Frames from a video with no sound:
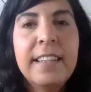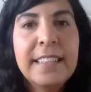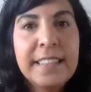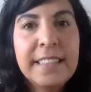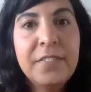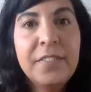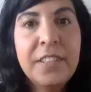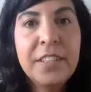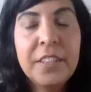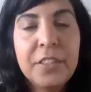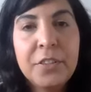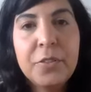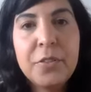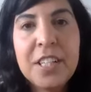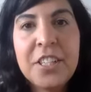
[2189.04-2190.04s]
That's a very
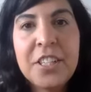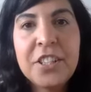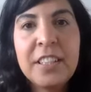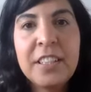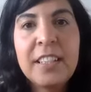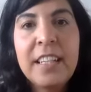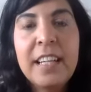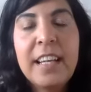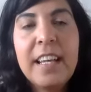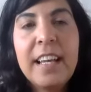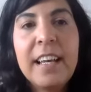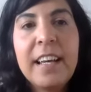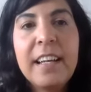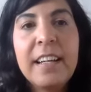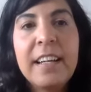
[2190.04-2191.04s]
good question.
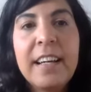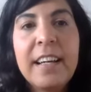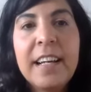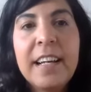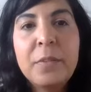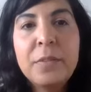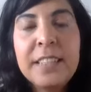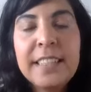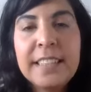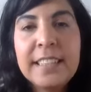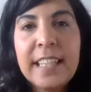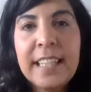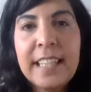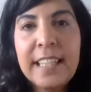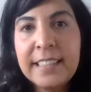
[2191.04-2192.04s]
Uh, I would
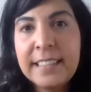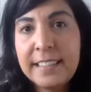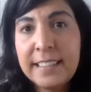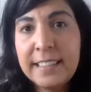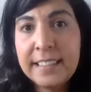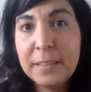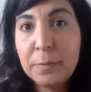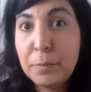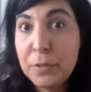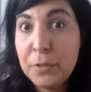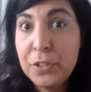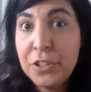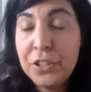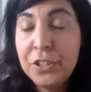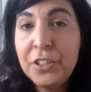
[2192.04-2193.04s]
say it's
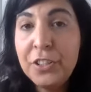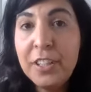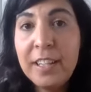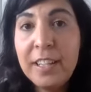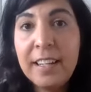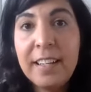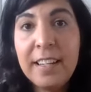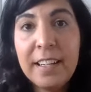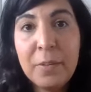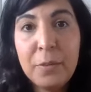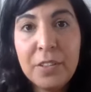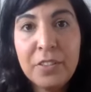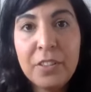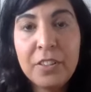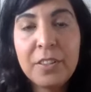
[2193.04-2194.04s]
exposure, uh, like
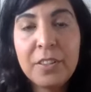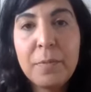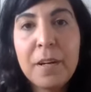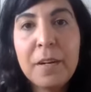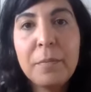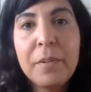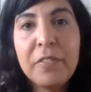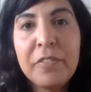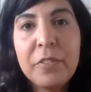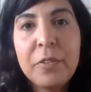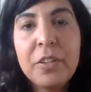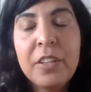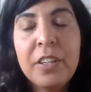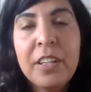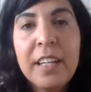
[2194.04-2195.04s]
we talked about
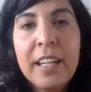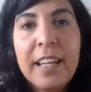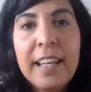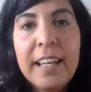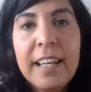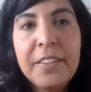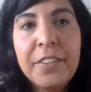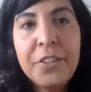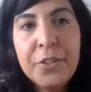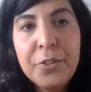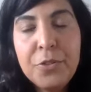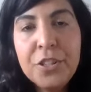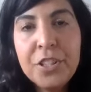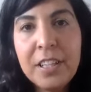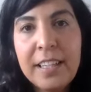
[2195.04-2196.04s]
before. And
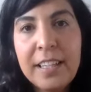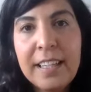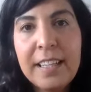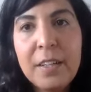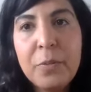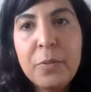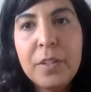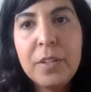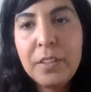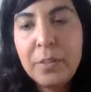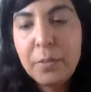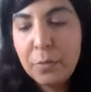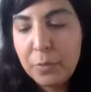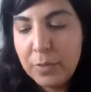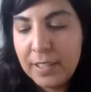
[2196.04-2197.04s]
usually, when
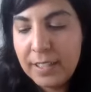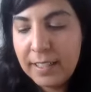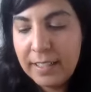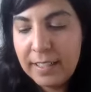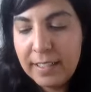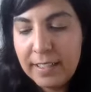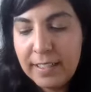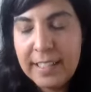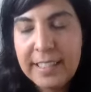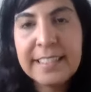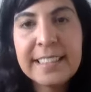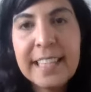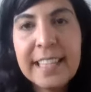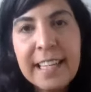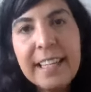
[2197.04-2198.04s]
when
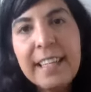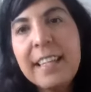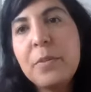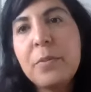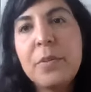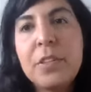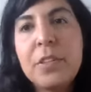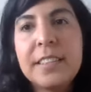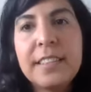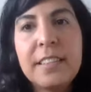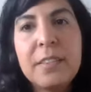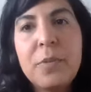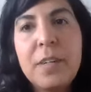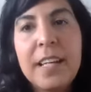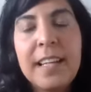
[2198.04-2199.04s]
anxiety works
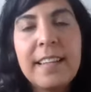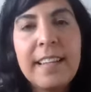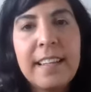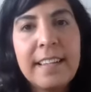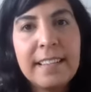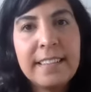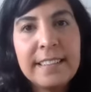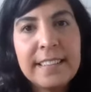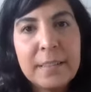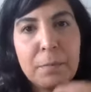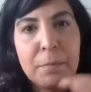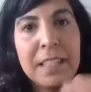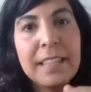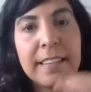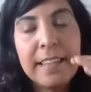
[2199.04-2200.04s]
the way that it's a
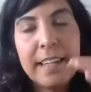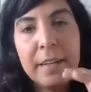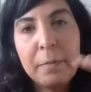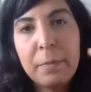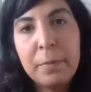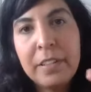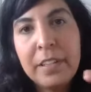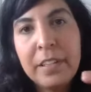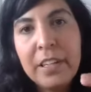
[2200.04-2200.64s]
buildup,